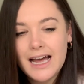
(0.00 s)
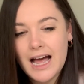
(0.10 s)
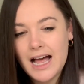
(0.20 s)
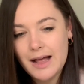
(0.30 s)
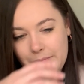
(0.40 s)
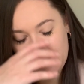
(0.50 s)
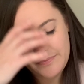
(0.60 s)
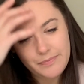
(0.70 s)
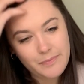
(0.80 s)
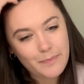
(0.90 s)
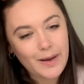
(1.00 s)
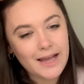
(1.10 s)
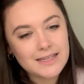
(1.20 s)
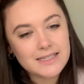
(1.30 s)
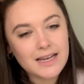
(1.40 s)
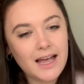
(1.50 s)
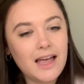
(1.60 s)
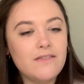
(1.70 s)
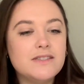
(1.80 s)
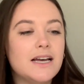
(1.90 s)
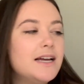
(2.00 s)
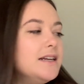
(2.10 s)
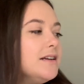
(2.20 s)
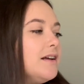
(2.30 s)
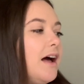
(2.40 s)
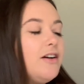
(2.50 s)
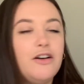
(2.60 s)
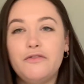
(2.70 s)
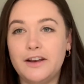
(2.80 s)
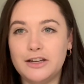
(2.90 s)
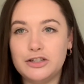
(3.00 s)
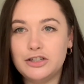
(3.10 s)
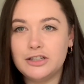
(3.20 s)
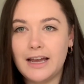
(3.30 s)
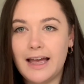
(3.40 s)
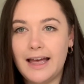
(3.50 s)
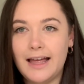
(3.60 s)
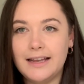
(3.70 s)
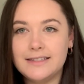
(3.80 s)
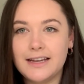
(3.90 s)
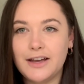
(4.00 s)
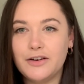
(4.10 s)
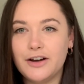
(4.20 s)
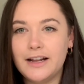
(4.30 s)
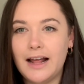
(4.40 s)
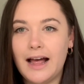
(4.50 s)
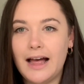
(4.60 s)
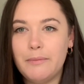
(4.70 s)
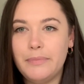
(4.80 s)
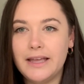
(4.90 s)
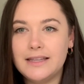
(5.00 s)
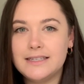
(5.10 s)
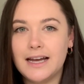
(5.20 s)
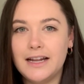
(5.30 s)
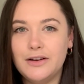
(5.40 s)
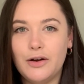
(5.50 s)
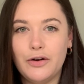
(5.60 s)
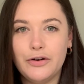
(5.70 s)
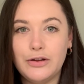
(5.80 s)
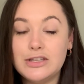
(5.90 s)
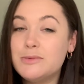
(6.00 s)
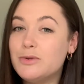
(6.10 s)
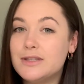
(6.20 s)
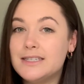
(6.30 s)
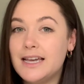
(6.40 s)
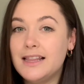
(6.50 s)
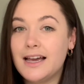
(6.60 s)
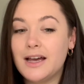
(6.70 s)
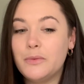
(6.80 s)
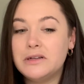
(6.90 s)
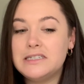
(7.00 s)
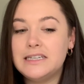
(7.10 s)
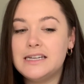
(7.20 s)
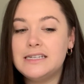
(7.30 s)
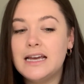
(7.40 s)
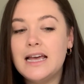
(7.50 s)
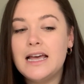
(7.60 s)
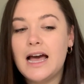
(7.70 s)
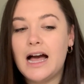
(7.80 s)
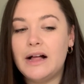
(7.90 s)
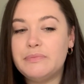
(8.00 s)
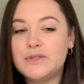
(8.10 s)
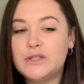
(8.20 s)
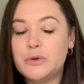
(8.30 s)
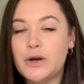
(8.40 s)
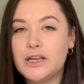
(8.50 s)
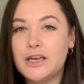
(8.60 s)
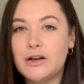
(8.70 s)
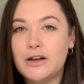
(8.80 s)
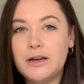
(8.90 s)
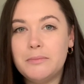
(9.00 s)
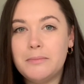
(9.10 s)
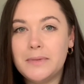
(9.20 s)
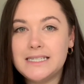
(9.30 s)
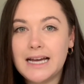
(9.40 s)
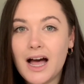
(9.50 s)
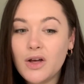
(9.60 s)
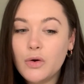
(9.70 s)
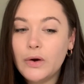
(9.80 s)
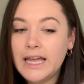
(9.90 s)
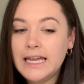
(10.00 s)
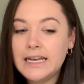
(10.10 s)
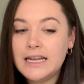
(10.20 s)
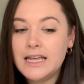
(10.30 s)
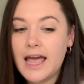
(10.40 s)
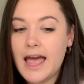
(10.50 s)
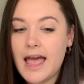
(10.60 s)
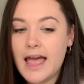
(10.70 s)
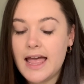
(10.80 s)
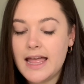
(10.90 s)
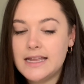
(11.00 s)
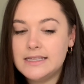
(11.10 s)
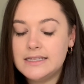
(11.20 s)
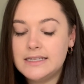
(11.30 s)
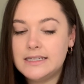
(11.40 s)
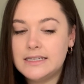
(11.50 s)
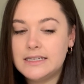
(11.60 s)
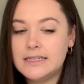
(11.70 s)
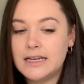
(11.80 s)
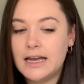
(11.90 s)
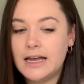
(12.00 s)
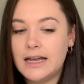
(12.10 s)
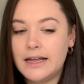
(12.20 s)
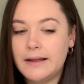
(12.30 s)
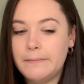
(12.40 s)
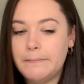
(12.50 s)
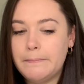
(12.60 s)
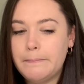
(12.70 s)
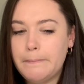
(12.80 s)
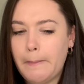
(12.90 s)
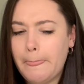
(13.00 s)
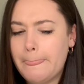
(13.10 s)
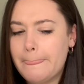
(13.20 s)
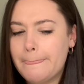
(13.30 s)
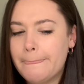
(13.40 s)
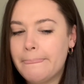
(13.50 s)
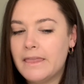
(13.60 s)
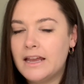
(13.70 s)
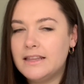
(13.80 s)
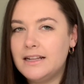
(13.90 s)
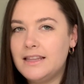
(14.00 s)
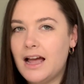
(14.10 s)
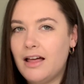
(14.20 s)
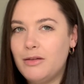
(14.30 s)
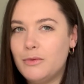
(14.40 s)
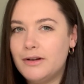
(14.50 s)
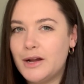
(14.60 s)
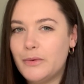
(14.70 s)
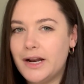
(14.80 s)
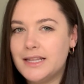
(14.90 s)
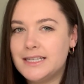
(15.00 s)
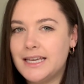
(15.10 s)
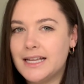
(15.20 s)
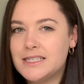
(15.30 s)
Um, but I have done, I got a finish and I got a bit done on Smooth Sea like I wanted. Um, still working on my Dark Queen and um, I think the other one I wanted to get